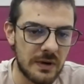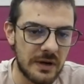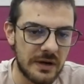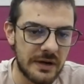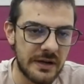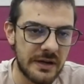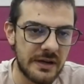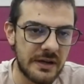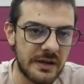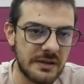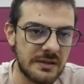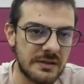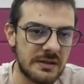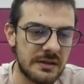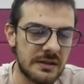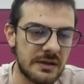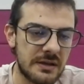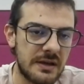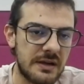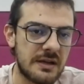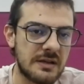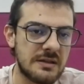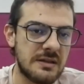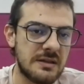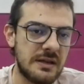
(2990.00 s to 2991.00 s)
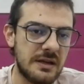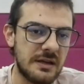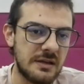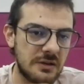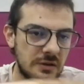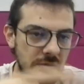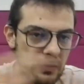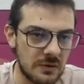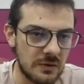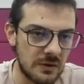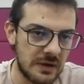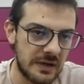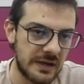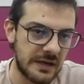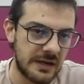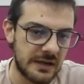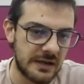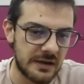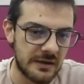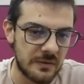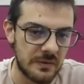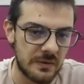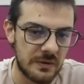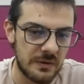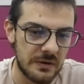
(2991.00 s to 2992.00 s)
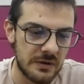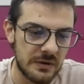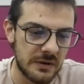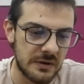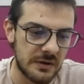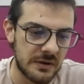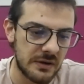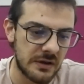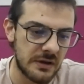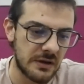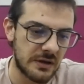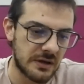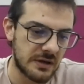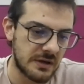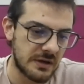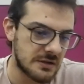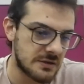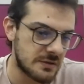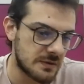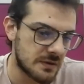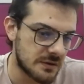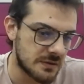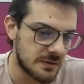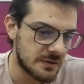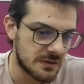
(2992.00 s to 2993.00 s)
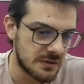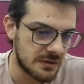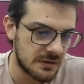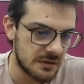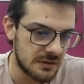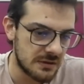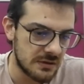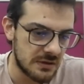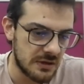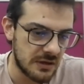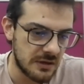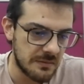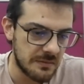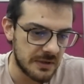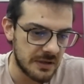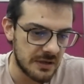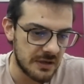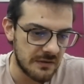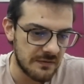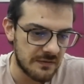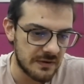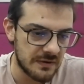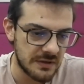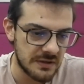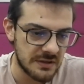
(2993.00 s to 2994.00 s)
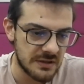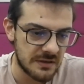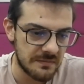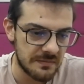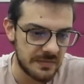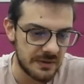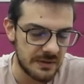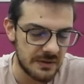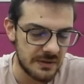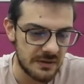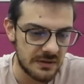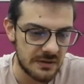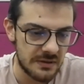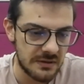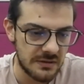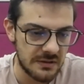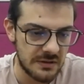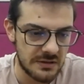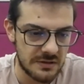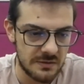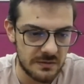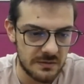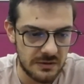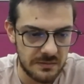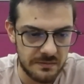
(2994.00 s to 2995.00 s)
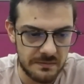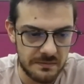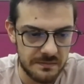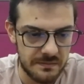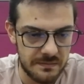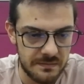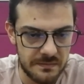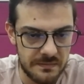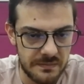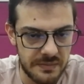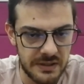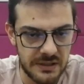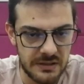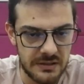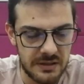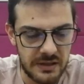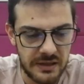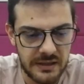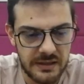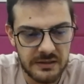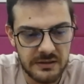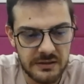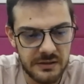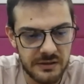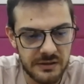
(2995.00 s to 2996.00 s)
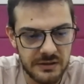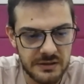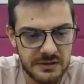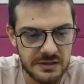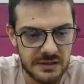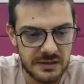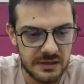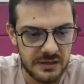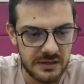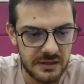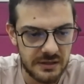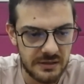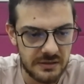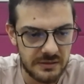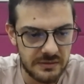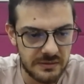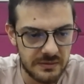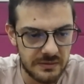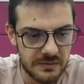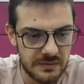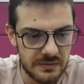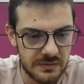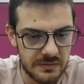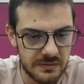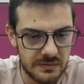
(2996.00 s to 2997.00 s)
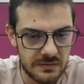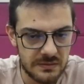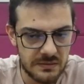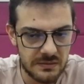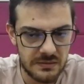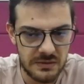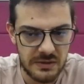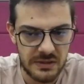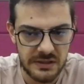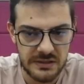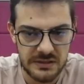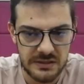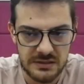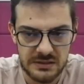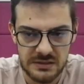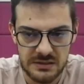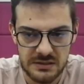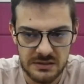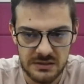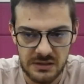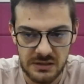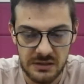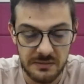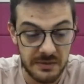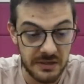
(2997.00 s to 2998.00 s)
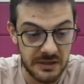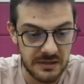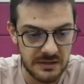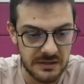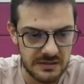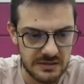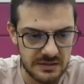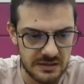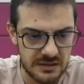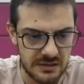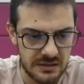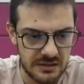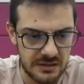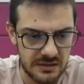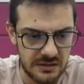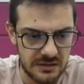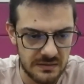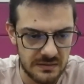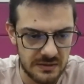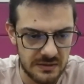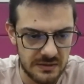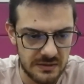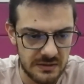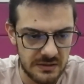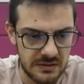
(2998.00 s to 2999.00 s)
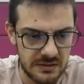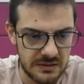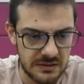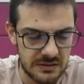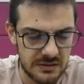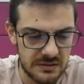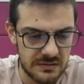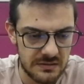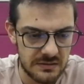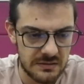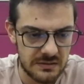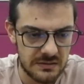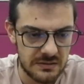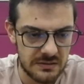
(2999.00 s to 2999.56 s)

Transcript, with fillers: to aggregate and at the end you do linear work in case you're using IPA for example. This is what like the original Halo 2 Thus, in my understanding at the very least.